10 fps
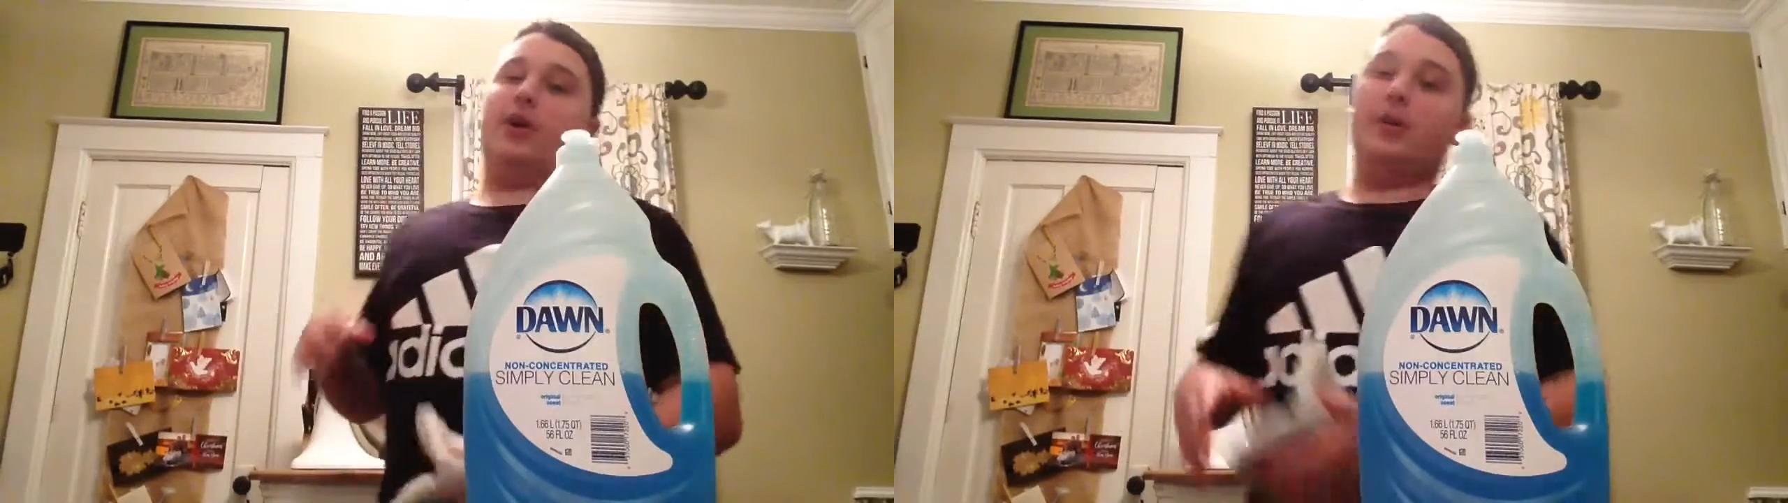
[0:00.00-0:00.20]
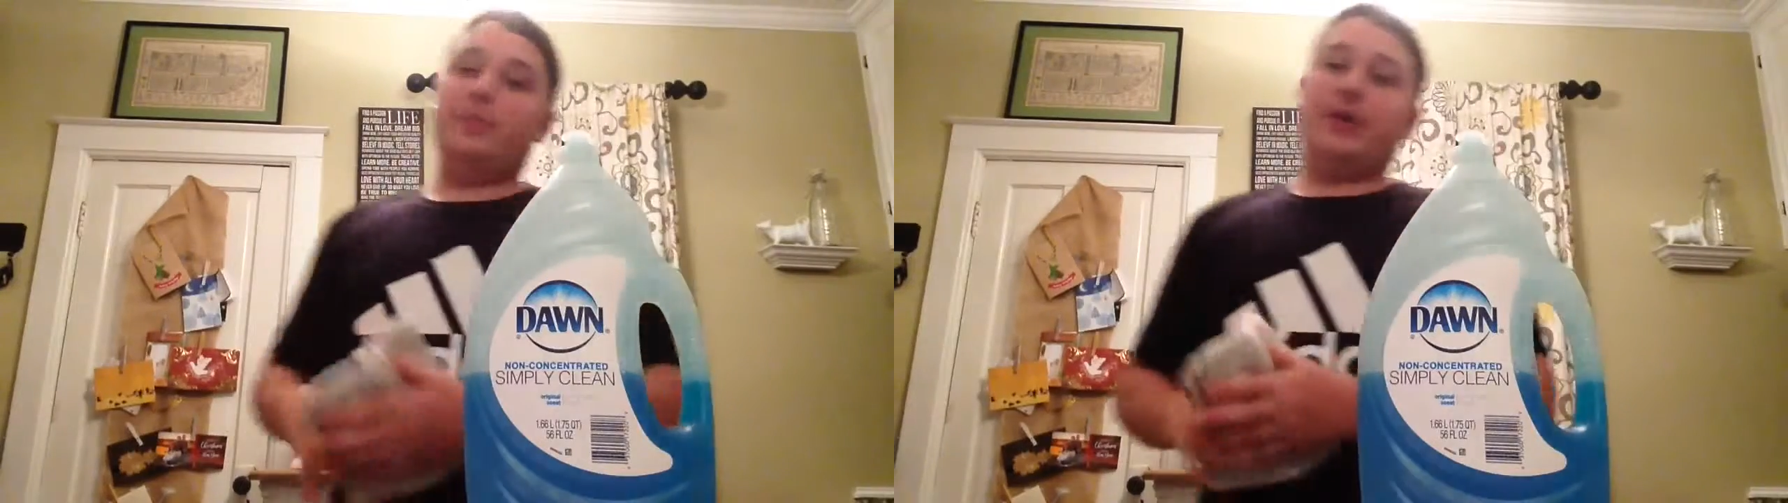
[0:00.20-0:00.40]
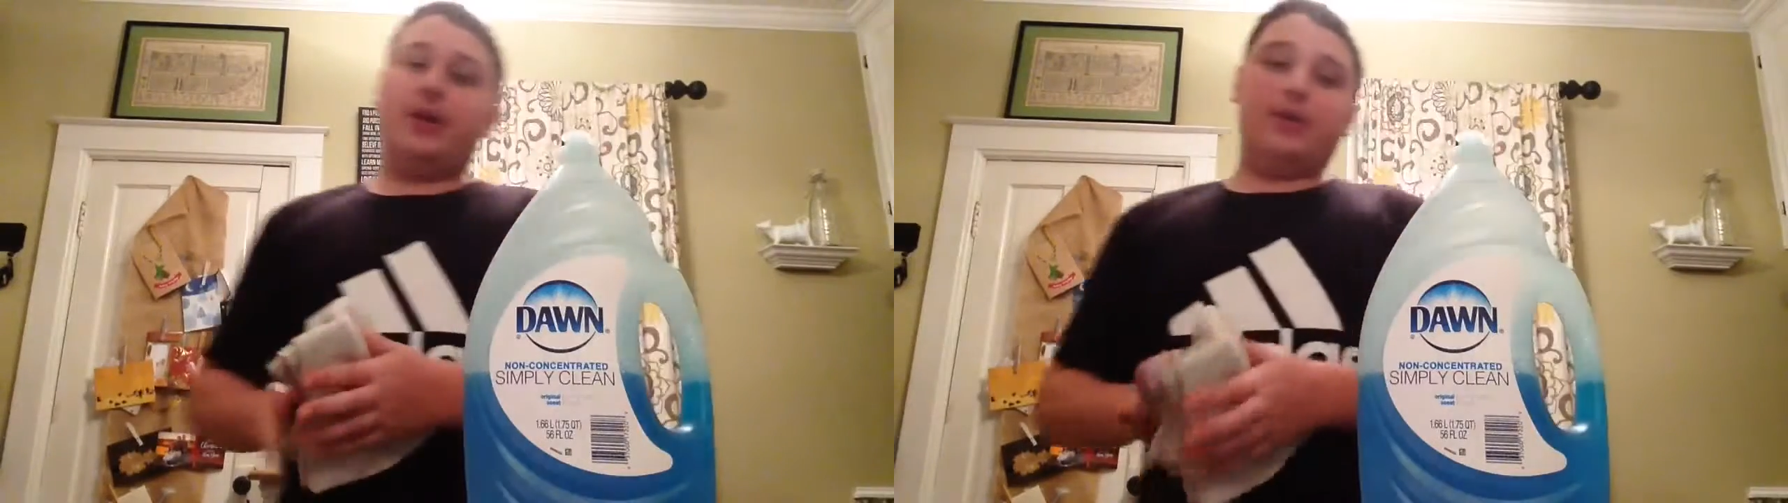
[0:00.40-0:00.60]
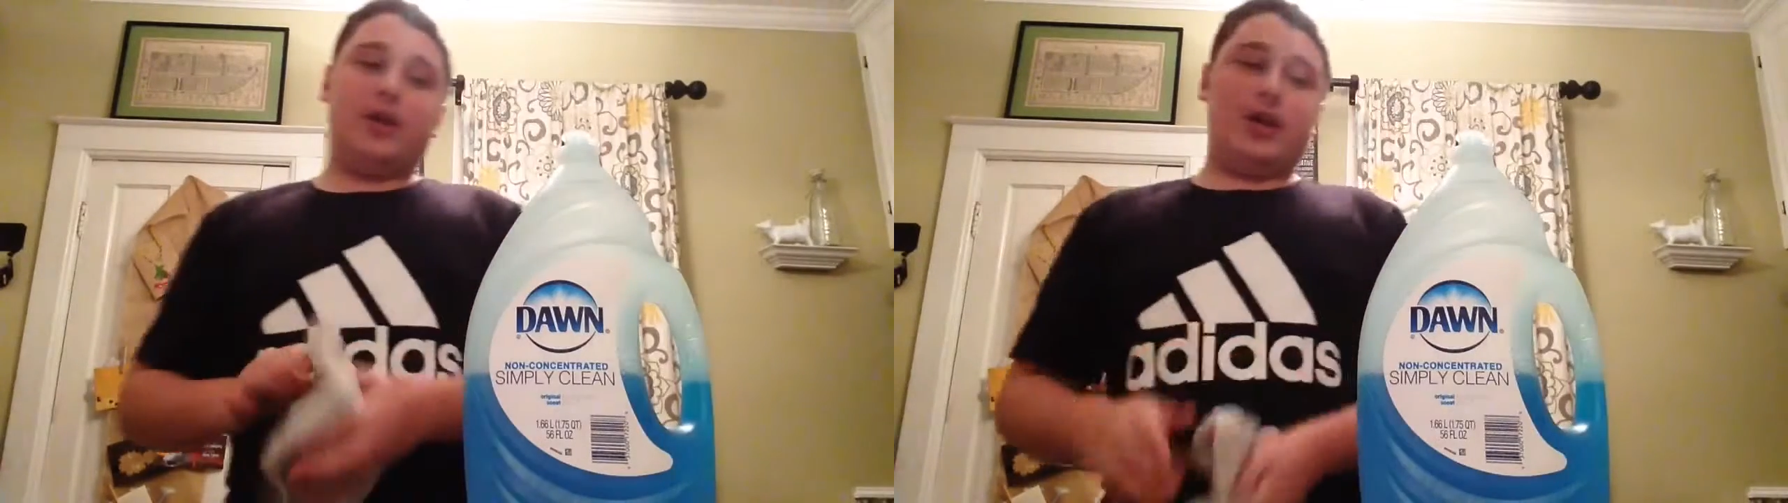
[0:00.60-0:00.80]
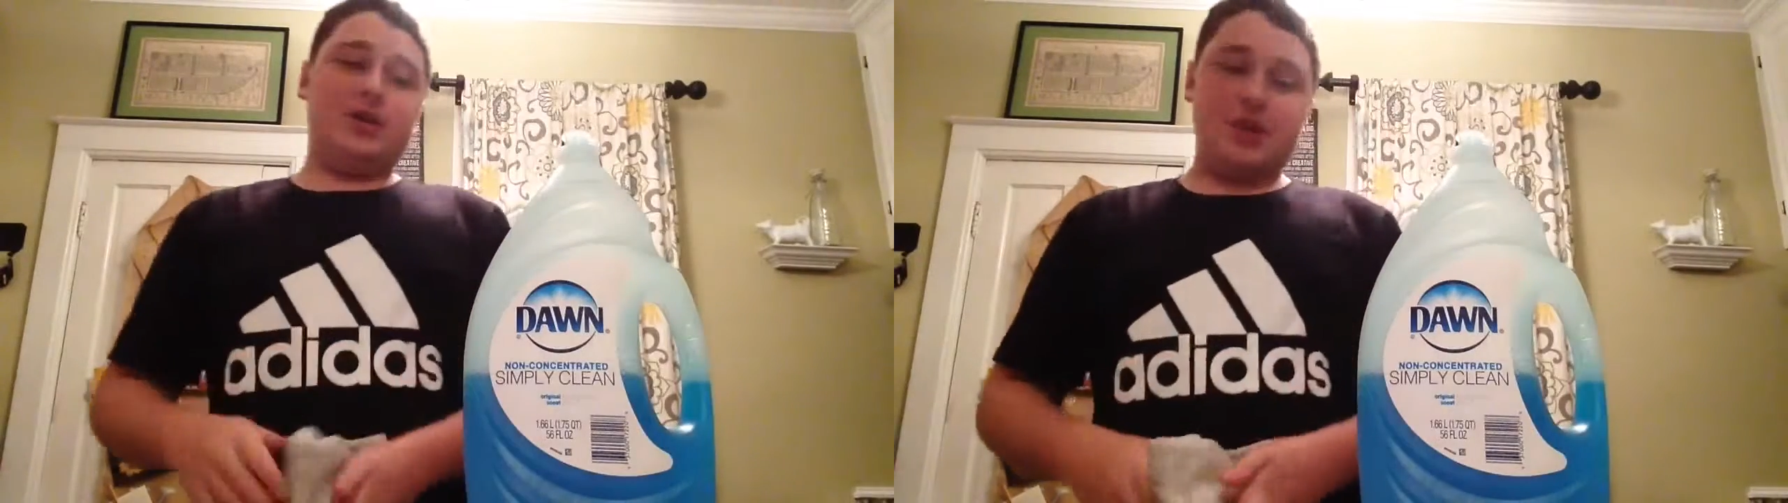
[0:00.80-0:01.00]
you're clipping your
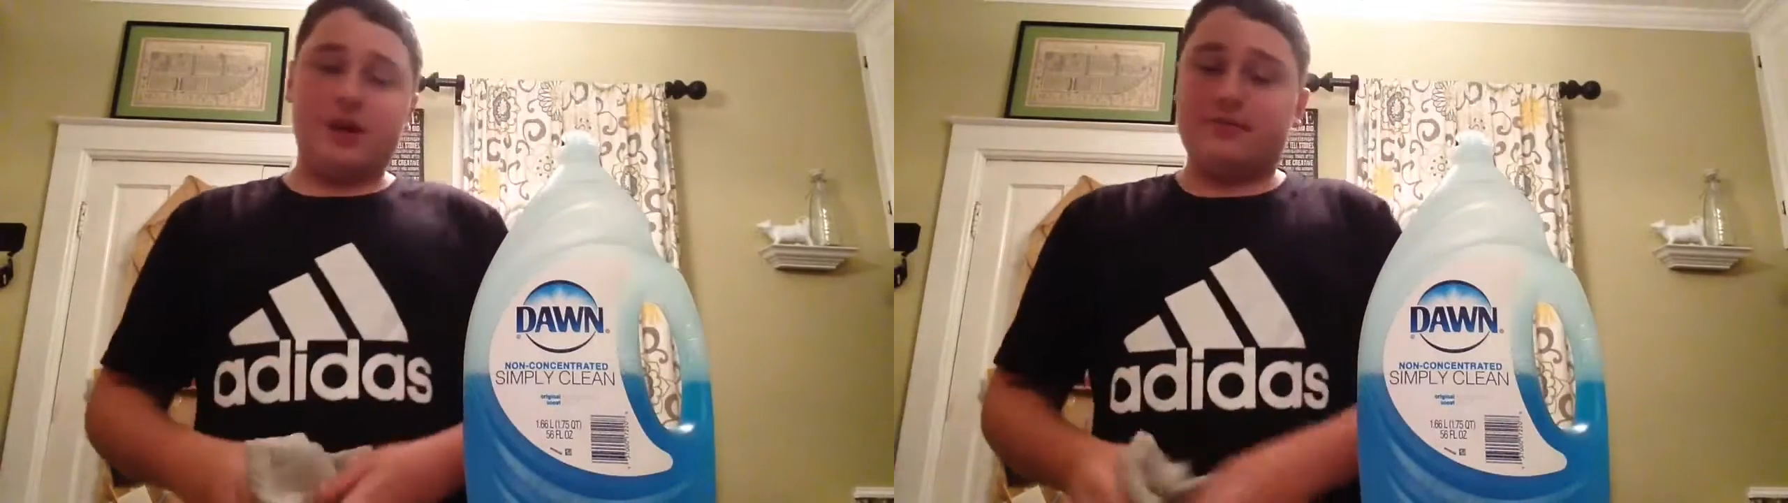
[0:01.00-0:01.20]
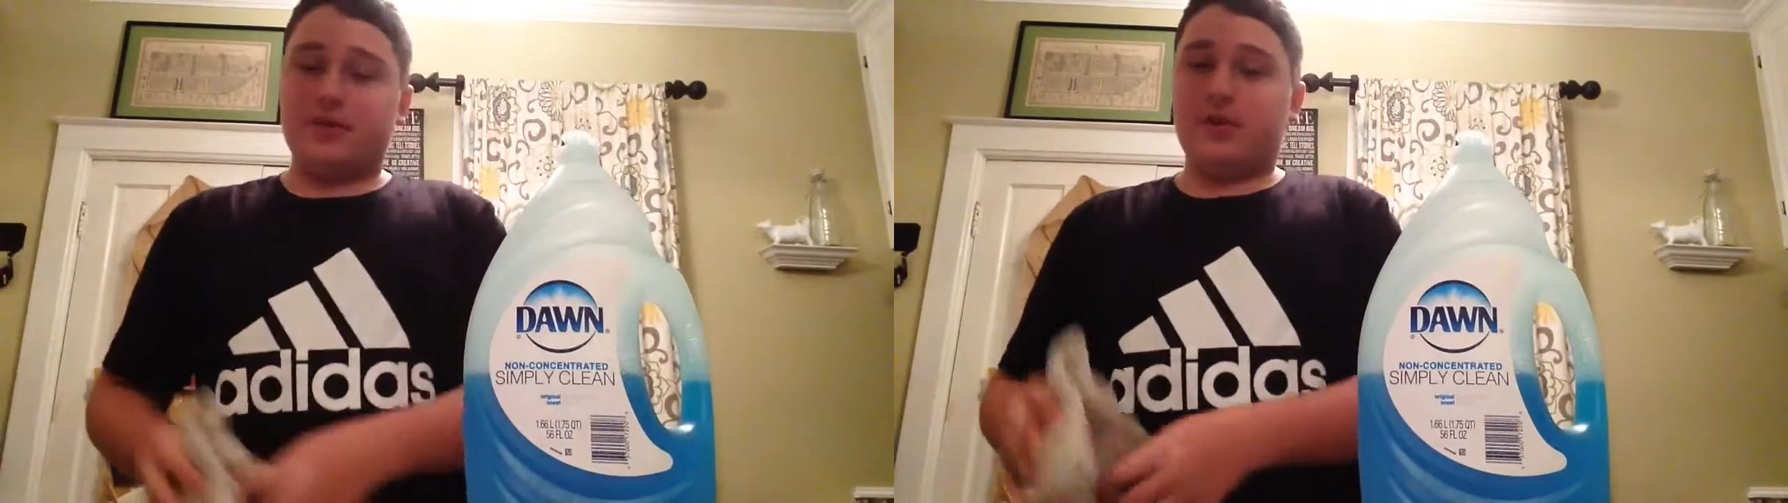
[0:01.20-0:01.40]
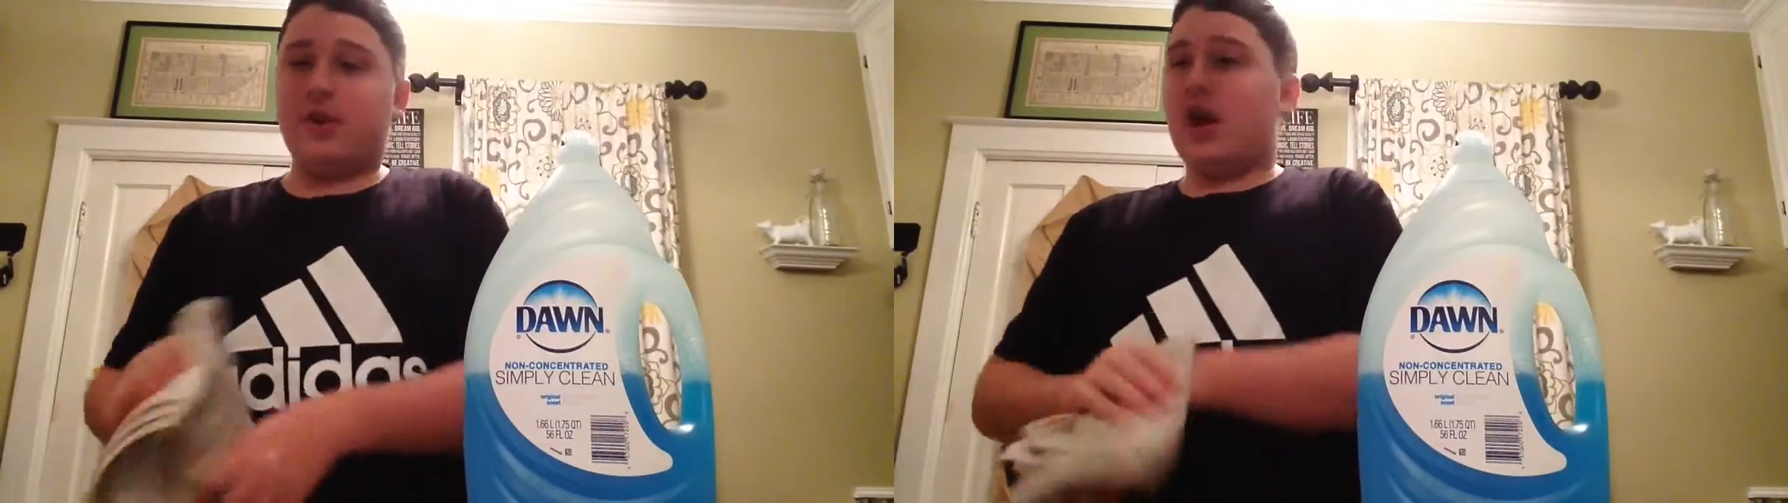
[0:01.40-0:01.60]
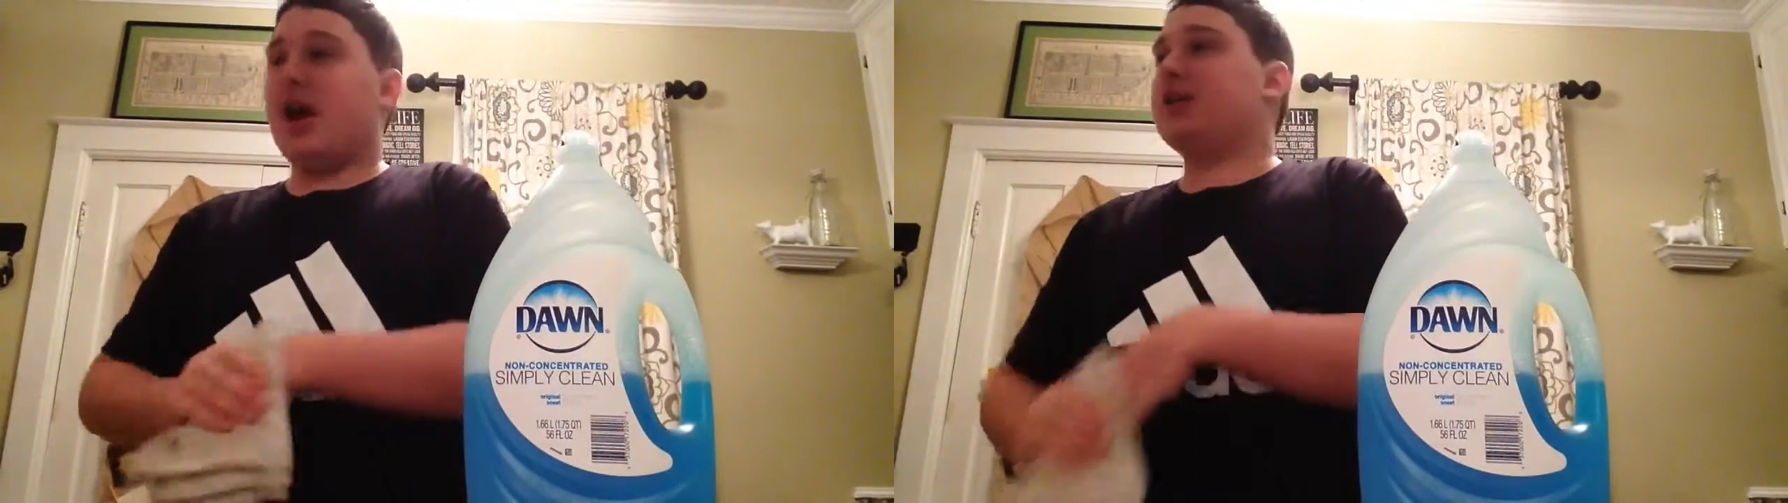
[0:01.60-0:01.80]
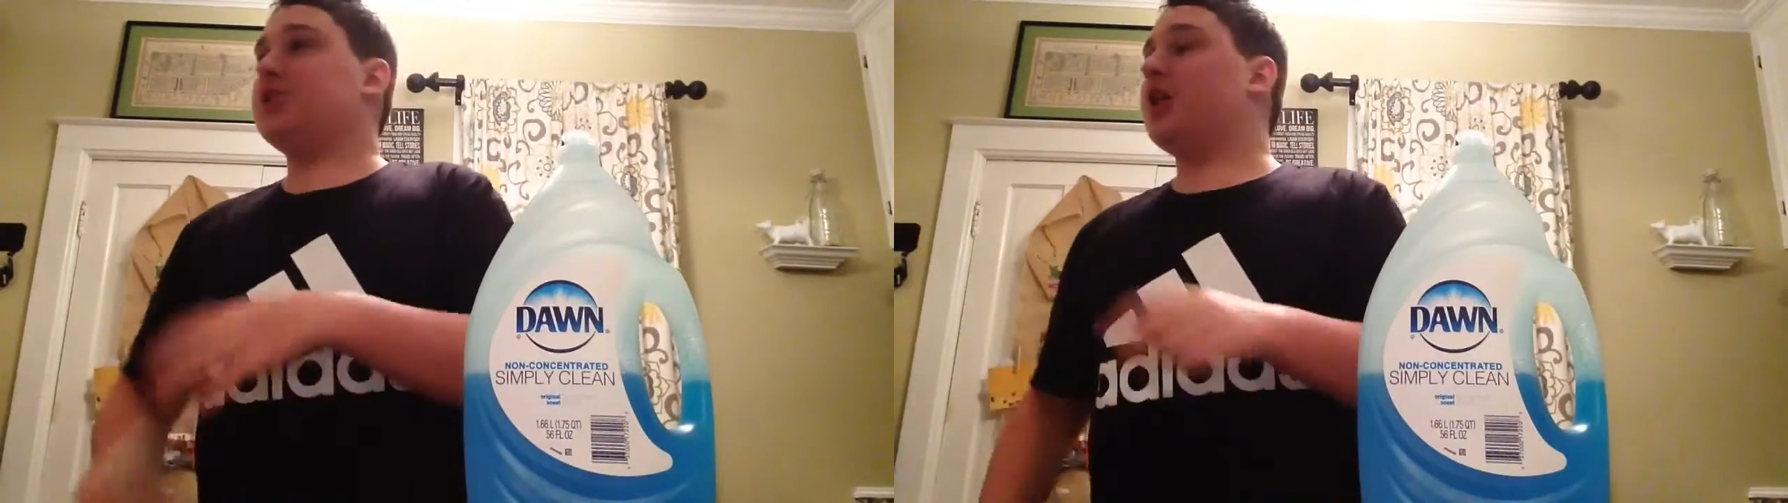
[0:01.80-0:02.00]
nails after a nice